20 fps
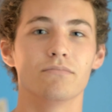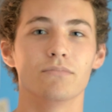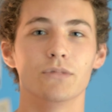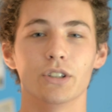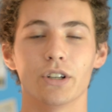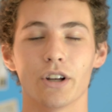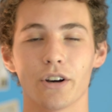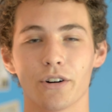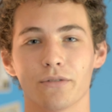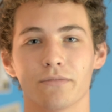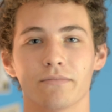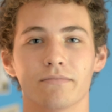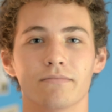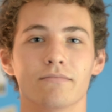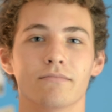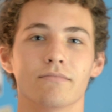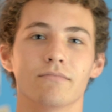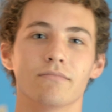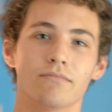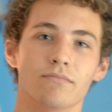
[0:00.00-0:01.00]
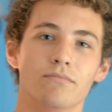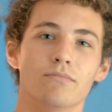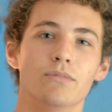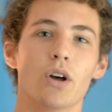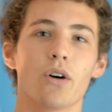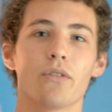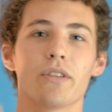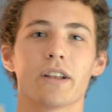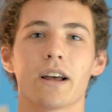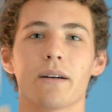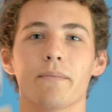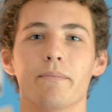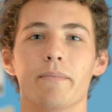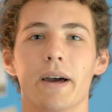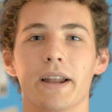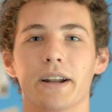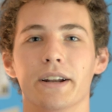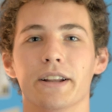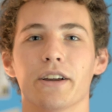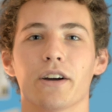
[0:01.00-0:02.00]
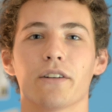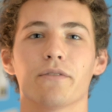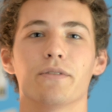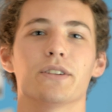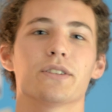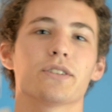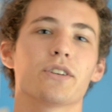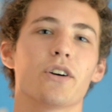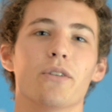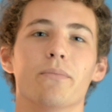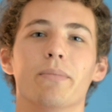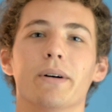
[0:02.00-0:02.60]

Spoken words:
know that I'm editing on VSCO,